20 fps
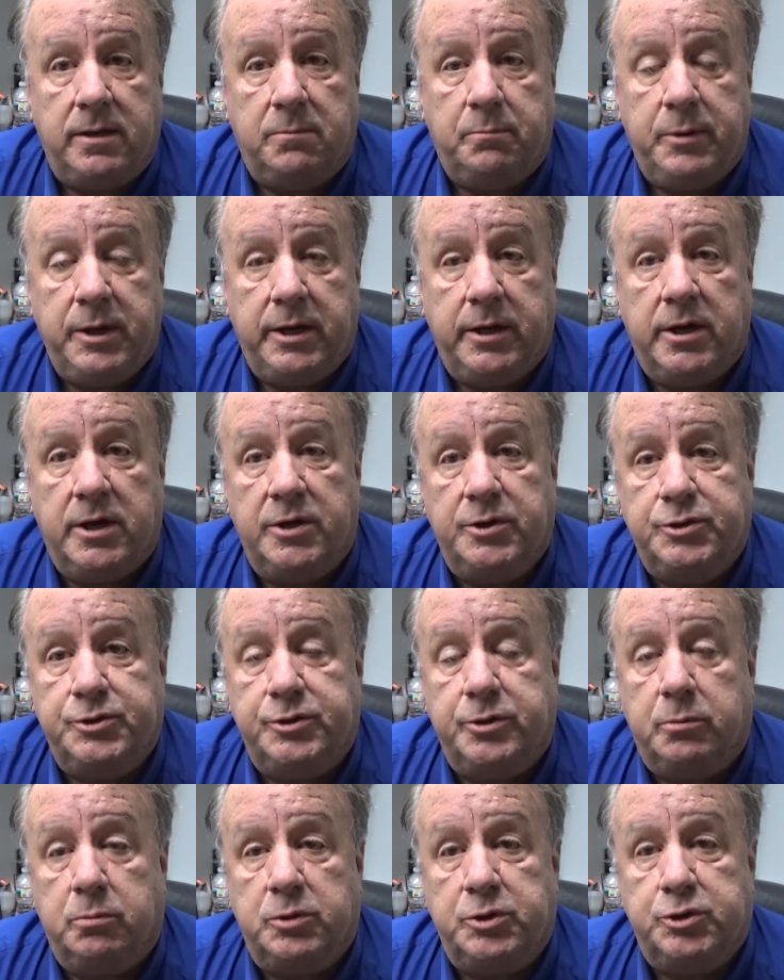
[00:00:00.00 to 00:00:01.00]
because
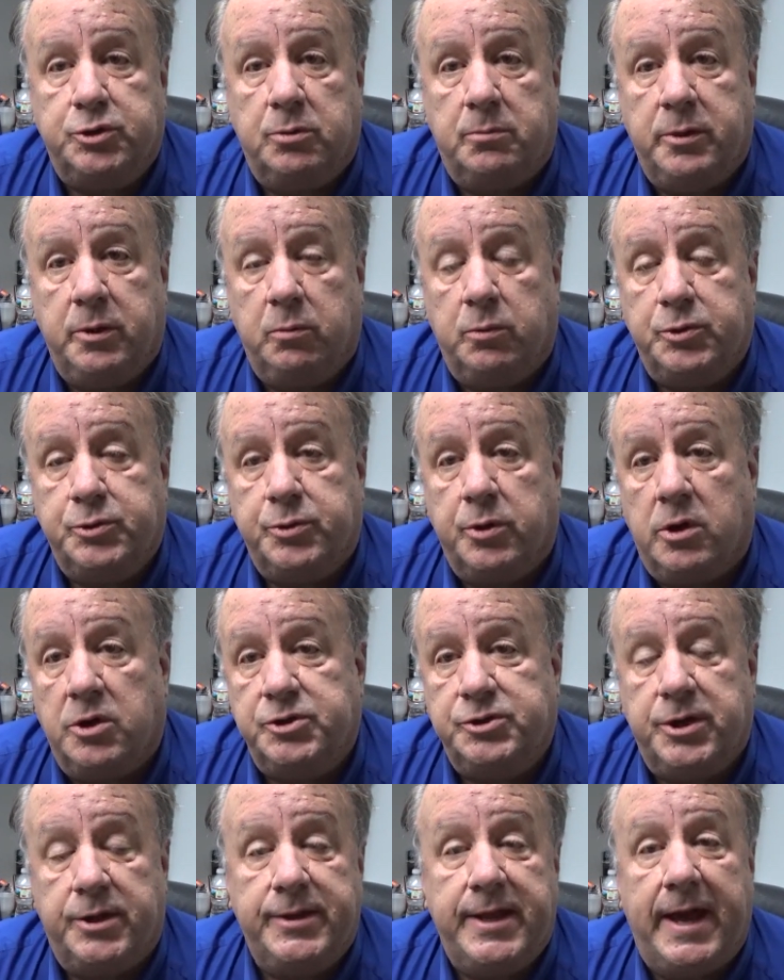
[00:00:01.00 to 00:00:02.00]
there was so many
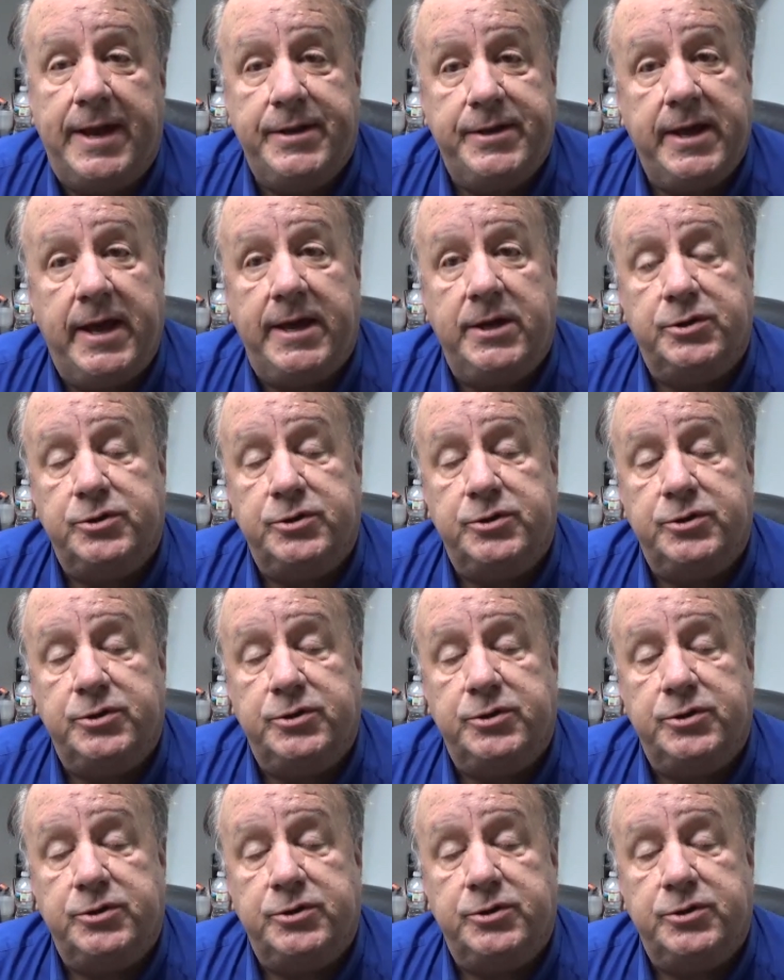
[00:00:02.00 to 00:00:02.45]
withdrawals on that day.